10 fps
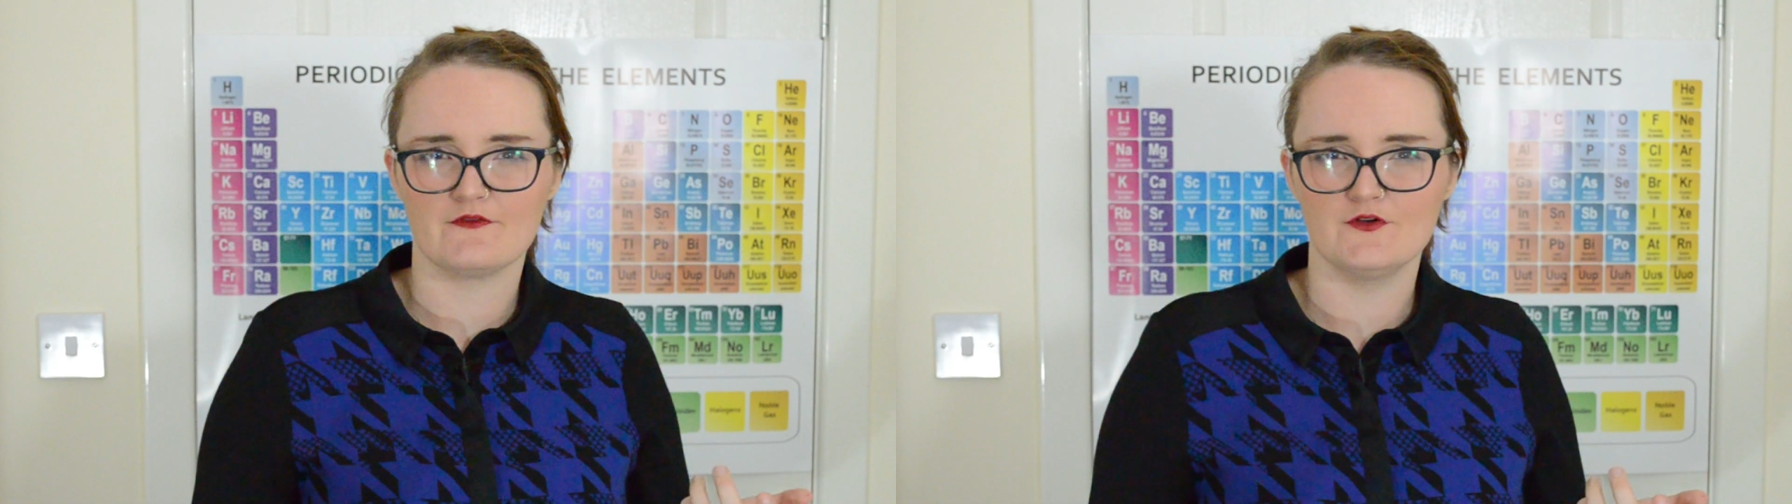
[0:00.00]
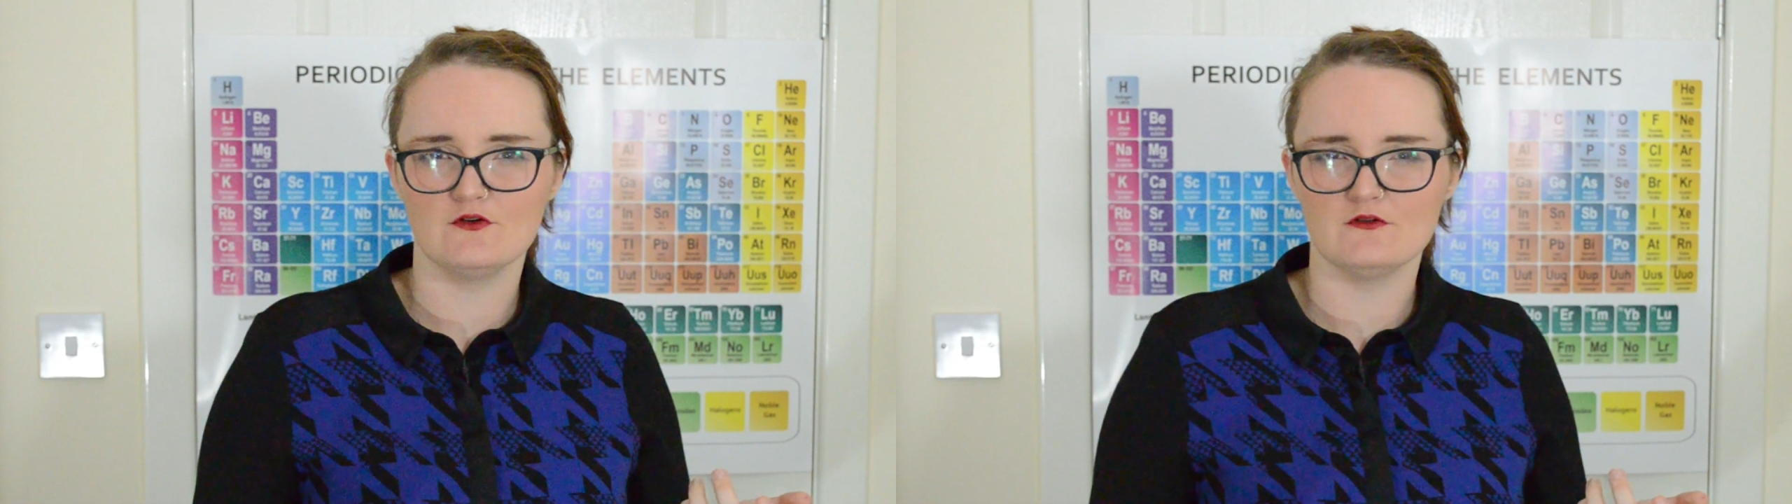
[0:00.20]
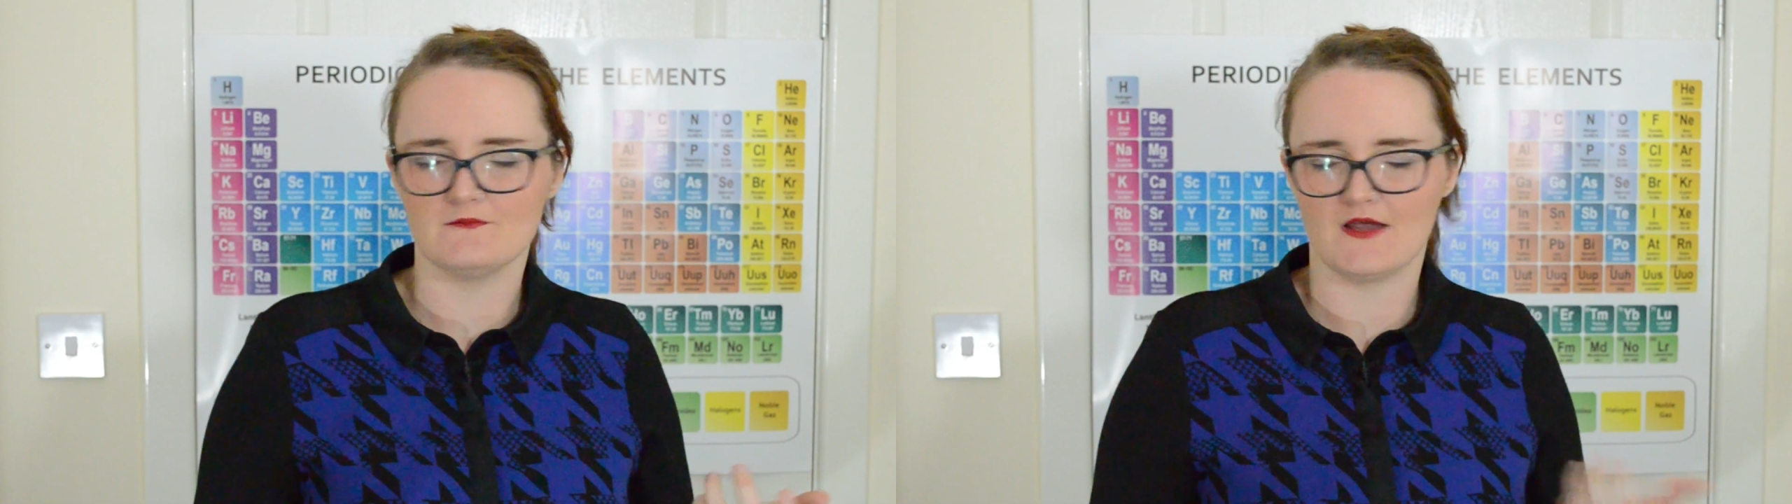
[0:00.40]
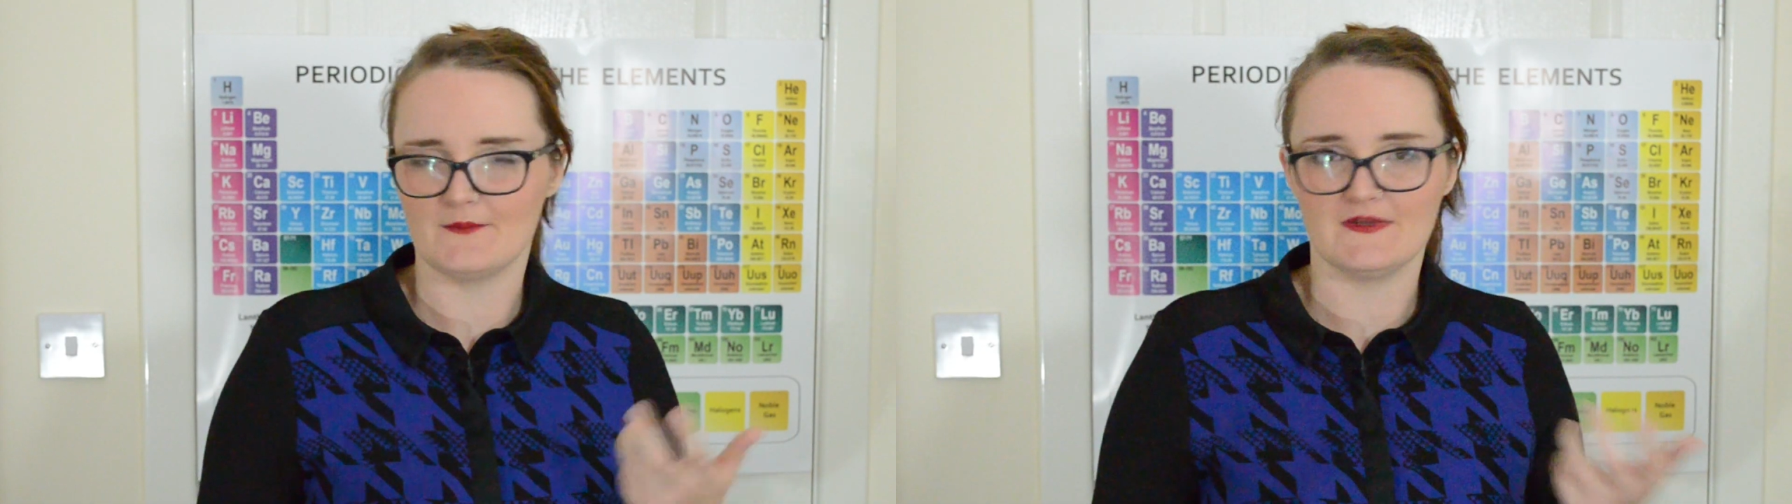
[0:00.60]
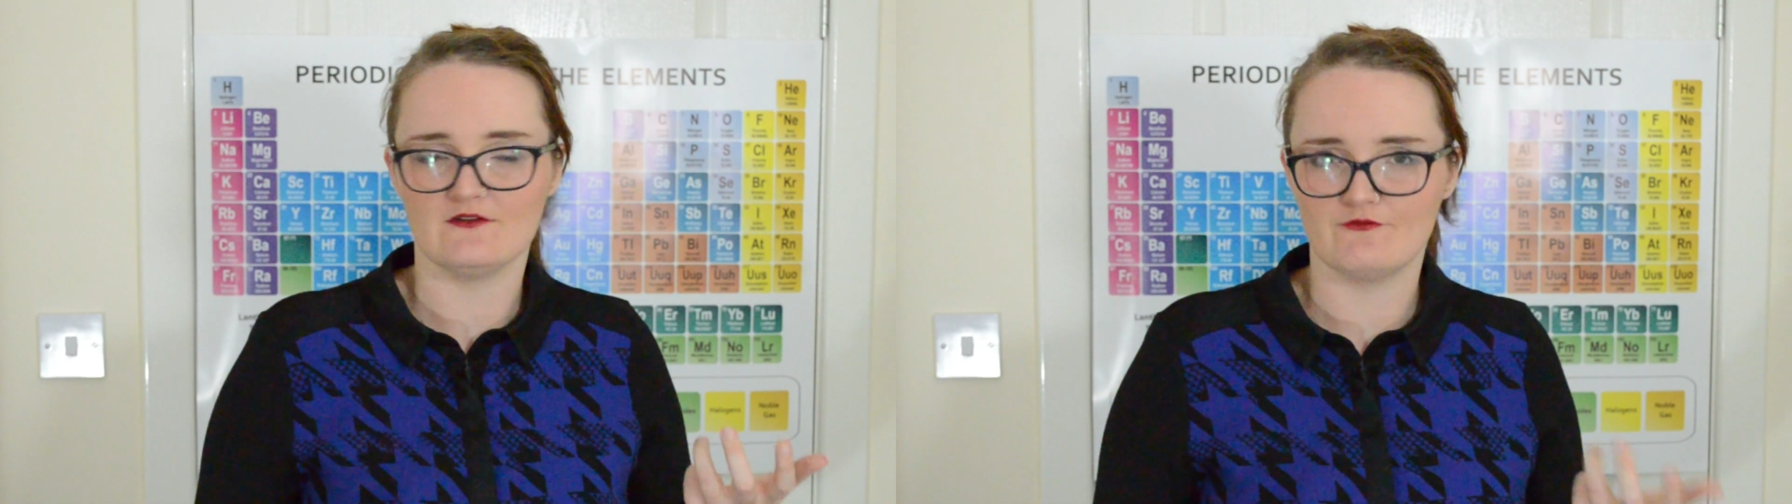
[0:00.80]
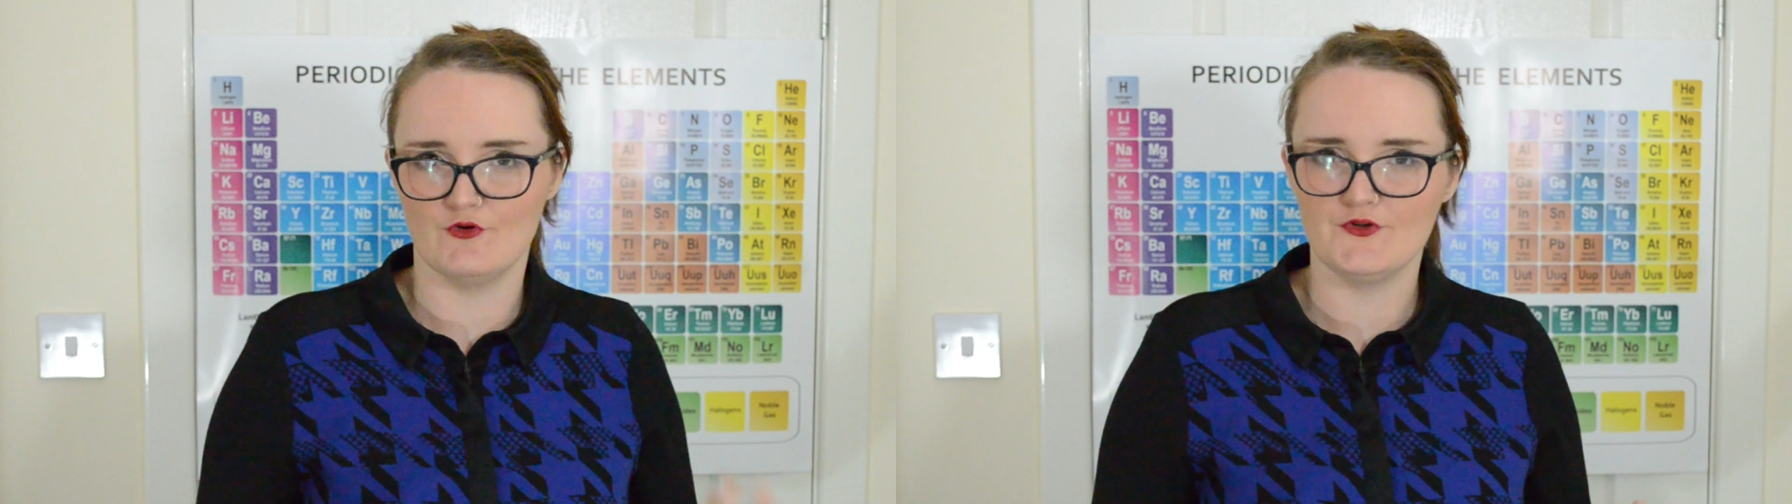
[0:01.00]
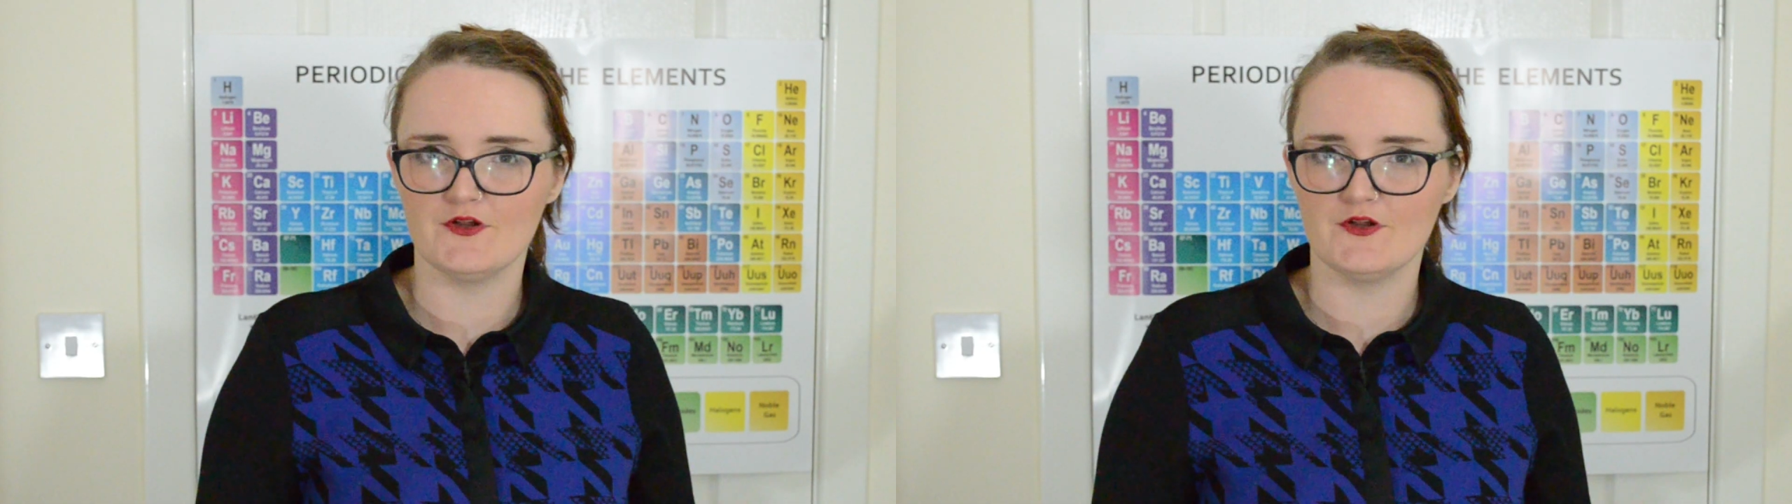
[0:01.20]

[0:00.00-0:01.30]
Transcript: food?